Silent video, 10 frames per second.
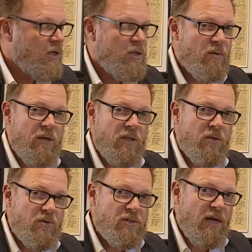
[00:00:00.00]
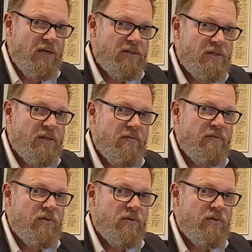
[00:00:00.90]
you can lose custody of your